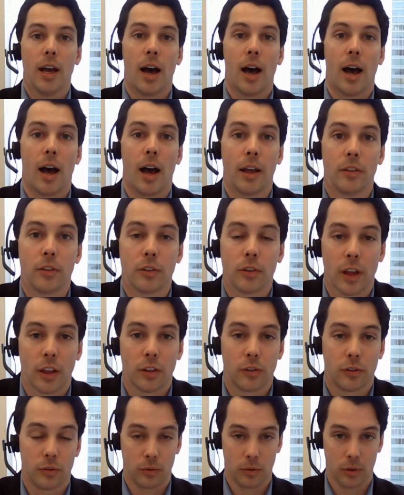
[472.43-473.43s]
And so
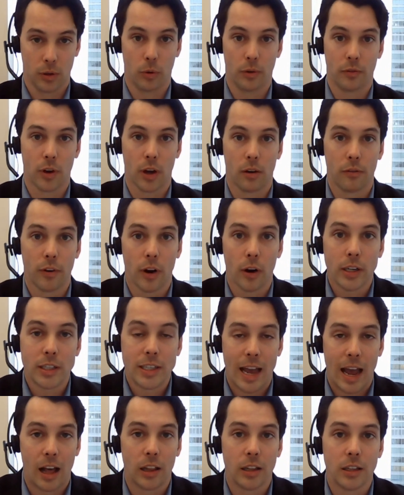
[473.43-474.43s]
that's, we've got a very
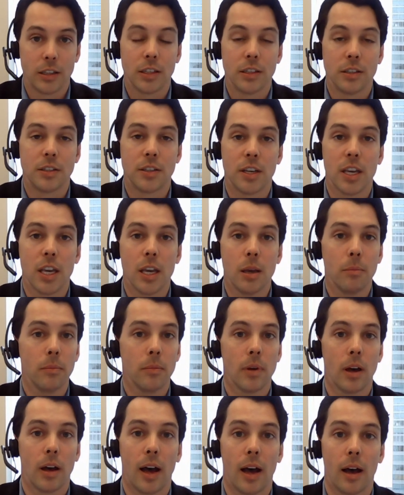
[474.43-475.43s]
talented team
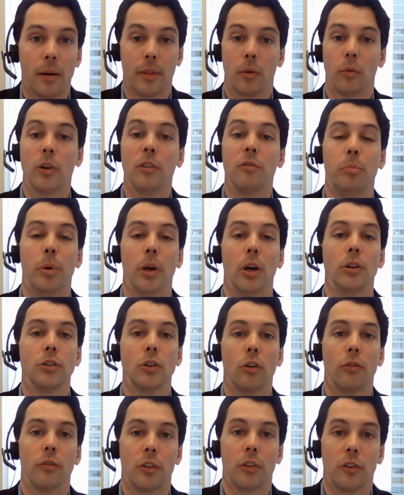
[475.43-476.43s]
that we've built
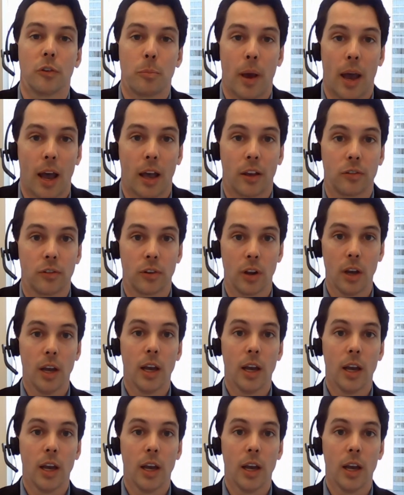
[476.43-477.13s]
over this past